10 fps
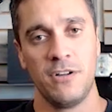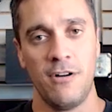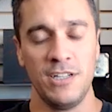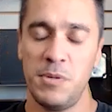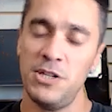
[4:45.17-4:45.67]
right?
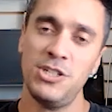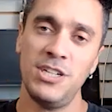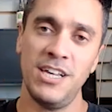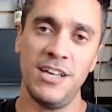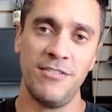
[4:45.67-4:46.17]

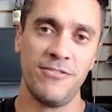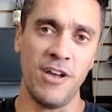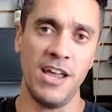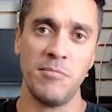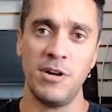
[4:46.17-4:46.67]
Especially if
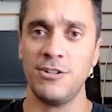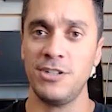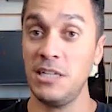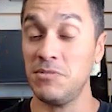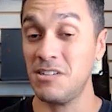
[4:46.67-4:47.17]
anybody in your
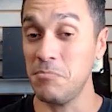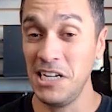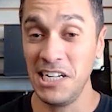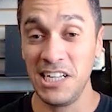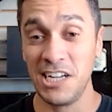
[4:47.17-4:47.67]
team's
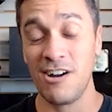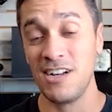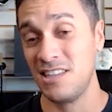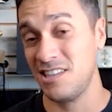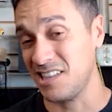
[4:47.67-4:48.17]
competing or
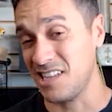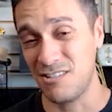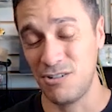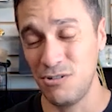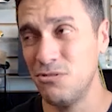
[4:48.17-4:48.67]
anything like that
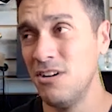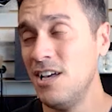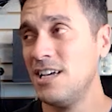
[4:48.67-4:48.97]
too.